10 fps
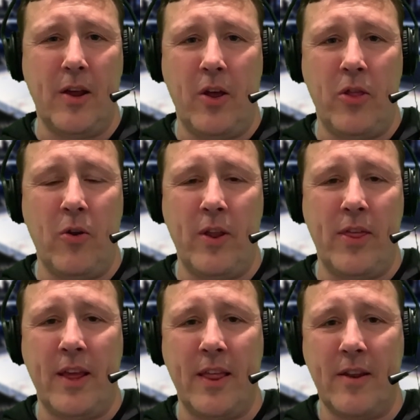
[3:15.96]
The only
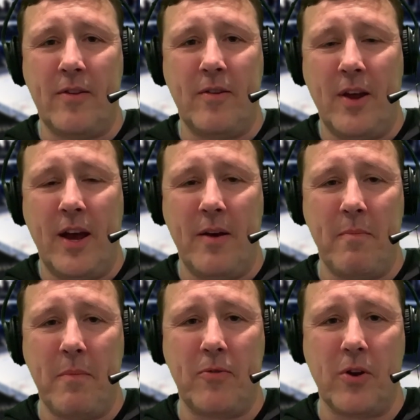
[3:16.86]
thing that
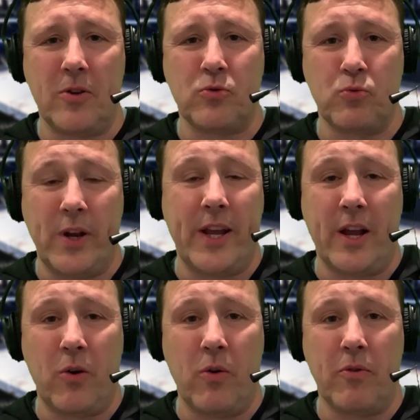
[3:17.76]
Montreal's really
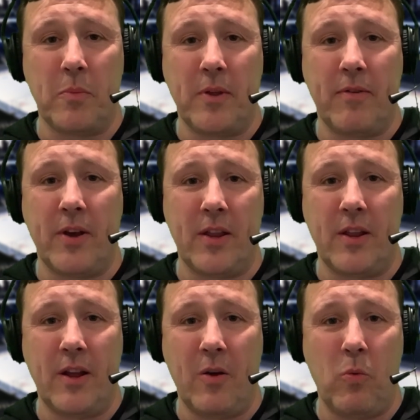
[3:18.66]
got going for them, they've got
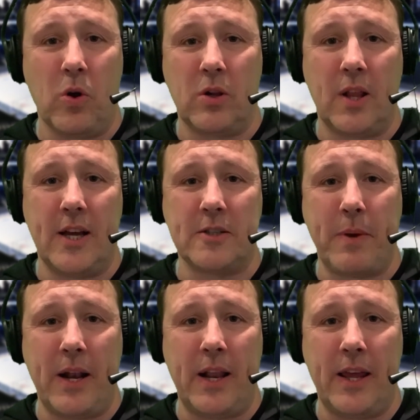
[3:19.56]
a world-class
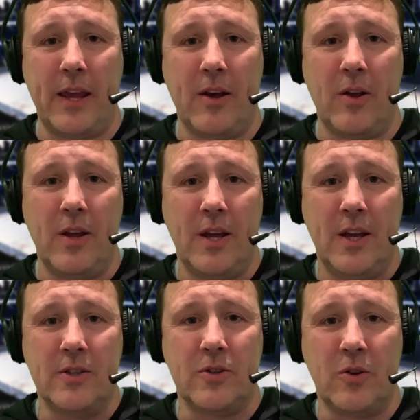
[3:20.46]
penalty kill.
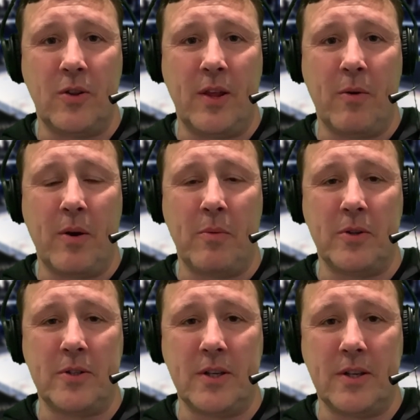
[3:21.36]
So they were able
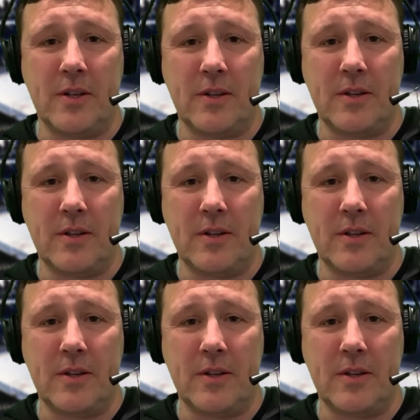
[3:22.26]
to,